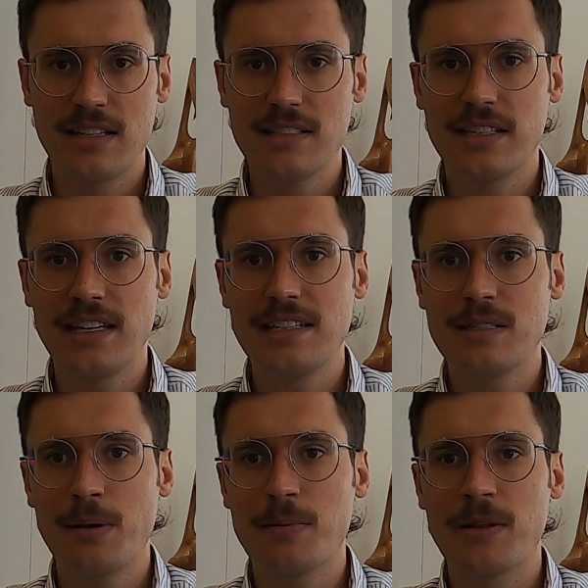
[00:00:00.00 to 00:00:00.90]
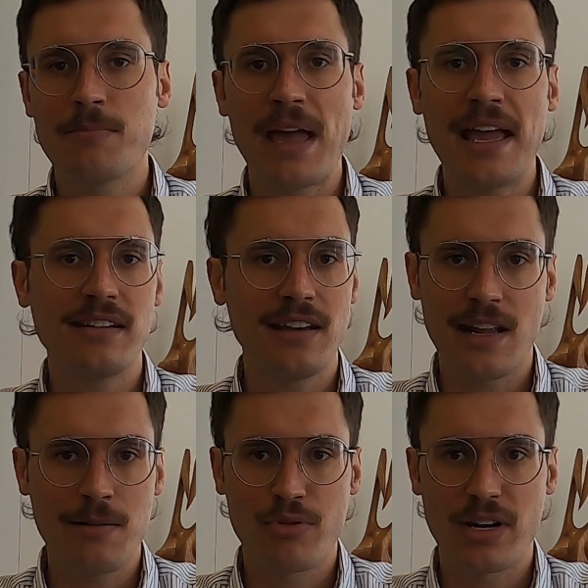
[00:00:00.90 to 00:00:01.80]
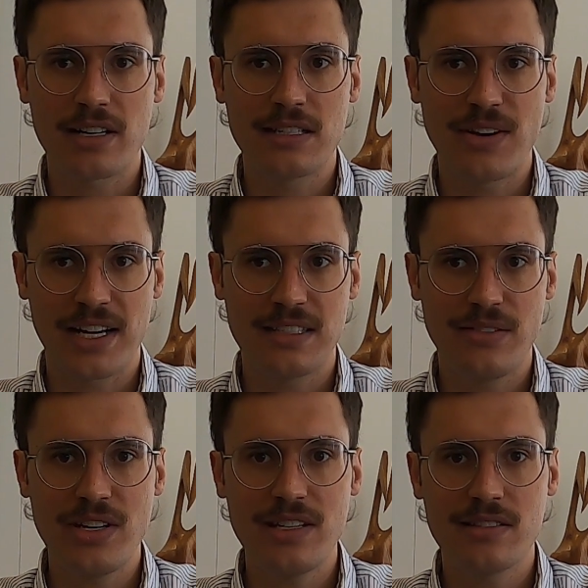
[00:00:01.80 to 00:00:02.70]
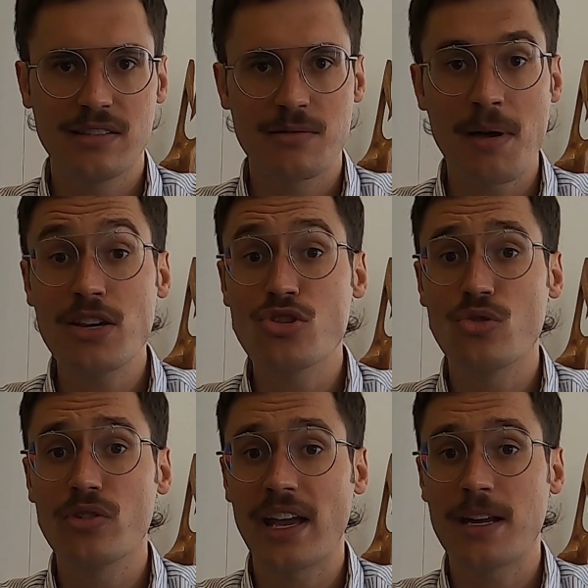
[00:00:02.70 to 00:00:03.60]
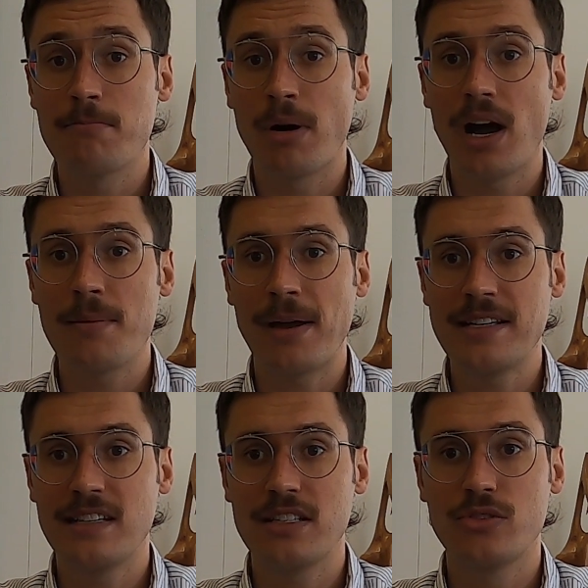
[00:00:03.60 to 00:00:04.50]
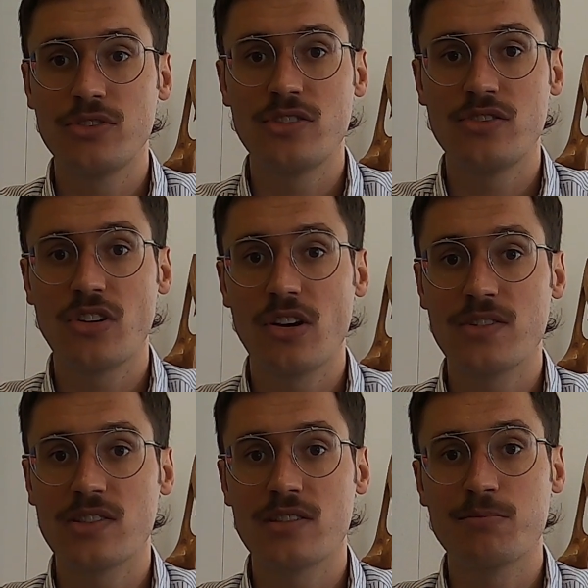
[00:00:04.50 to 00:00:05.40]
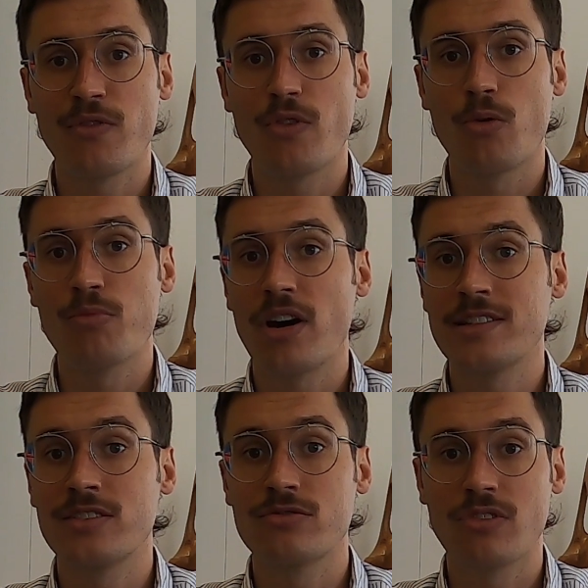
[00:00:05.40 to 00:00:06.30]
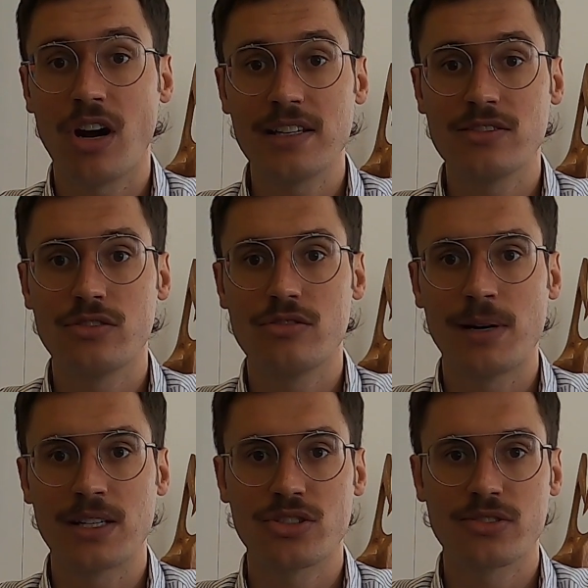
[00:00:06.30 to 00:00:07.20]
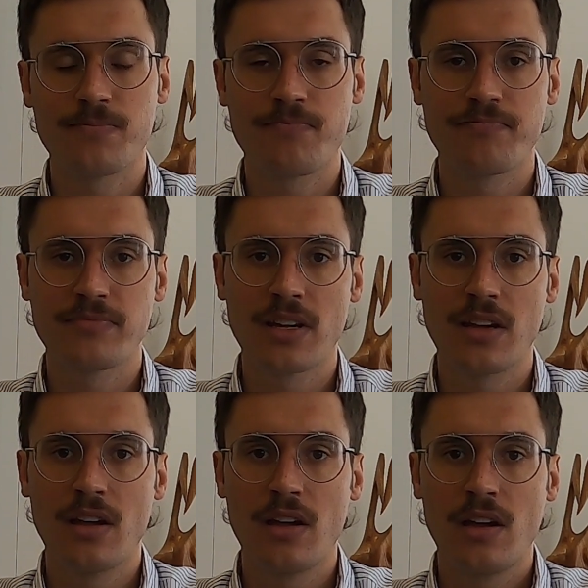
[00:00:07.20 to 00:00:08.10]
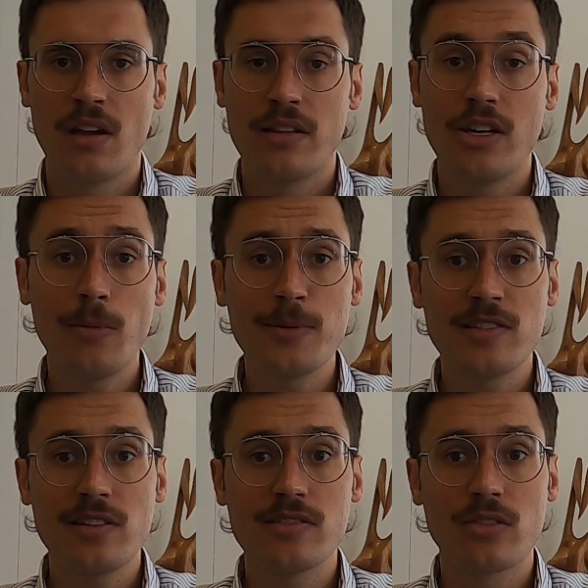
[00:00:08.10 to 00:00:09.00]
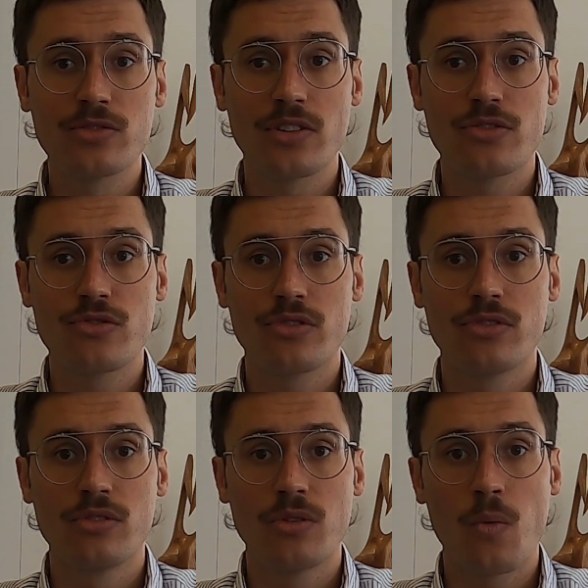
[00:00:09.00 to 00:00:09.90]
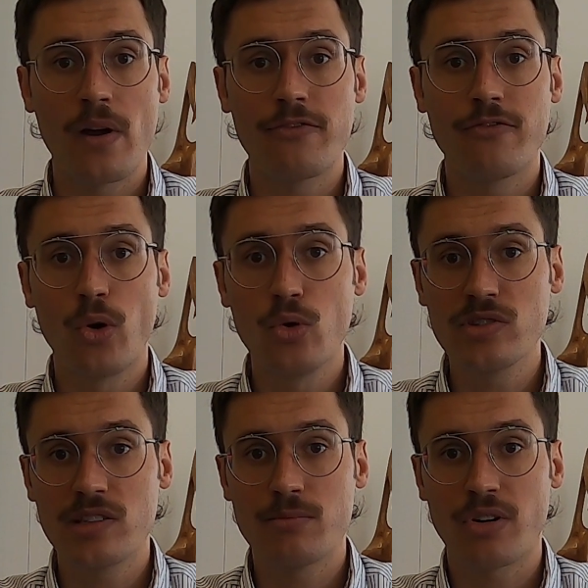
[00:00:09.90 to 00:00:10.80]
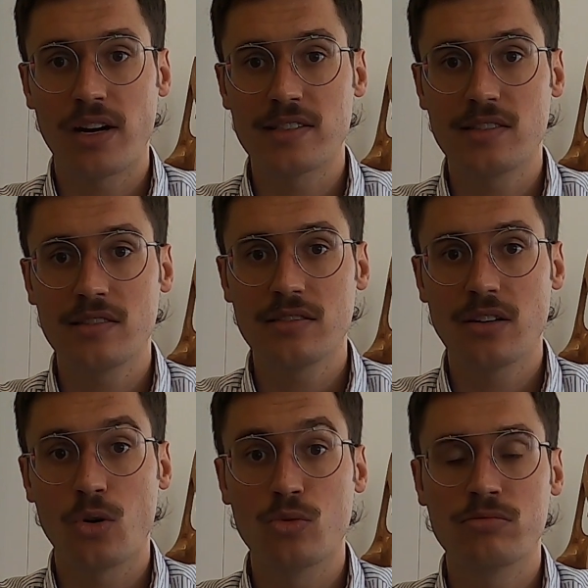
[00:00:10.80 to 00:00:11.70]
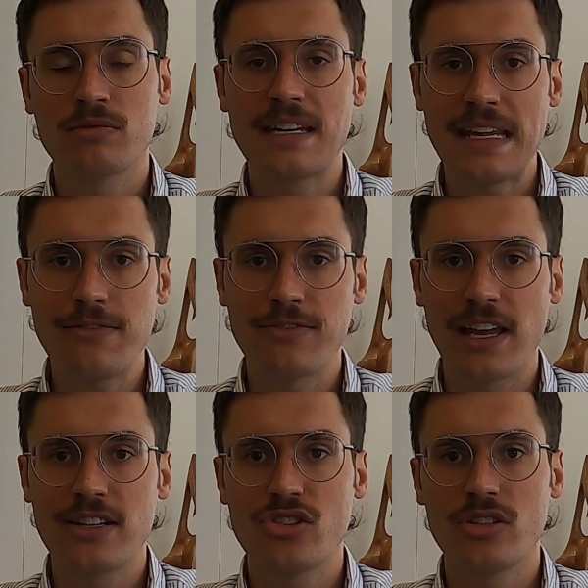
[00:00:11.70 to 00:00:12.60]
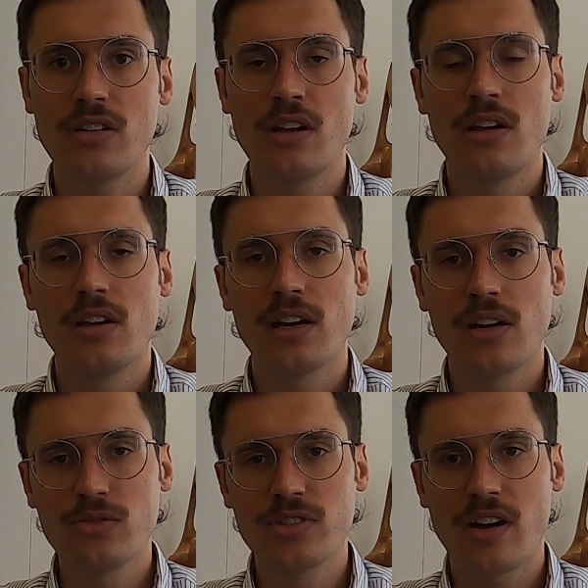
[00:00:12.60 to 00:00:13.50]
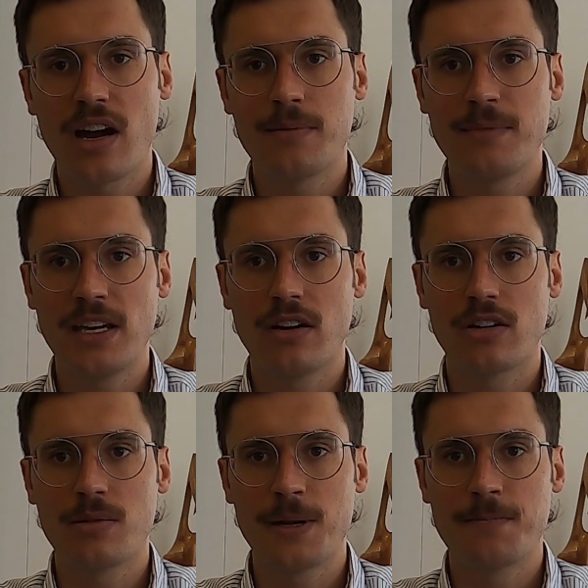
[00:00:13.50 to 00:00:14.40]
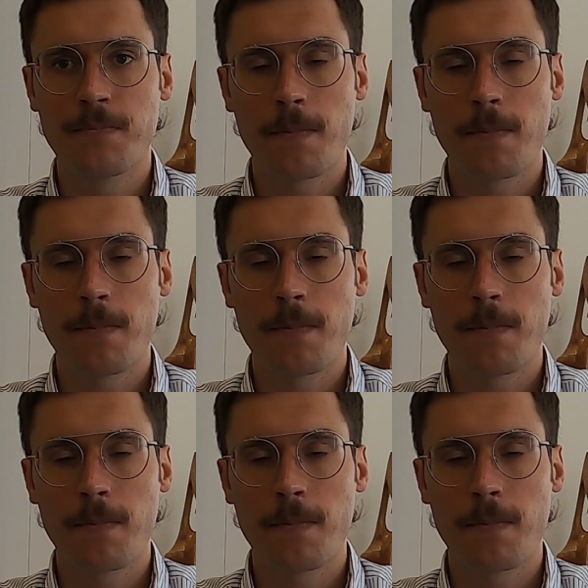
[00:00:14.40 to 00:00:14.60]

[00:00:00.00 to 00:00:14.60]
this can lead to people abandoning productive activities to make sure they can buy basic goods and services before prices rise too much. The opposite is also true, where falls in prices, called deflation, can also harm the economy.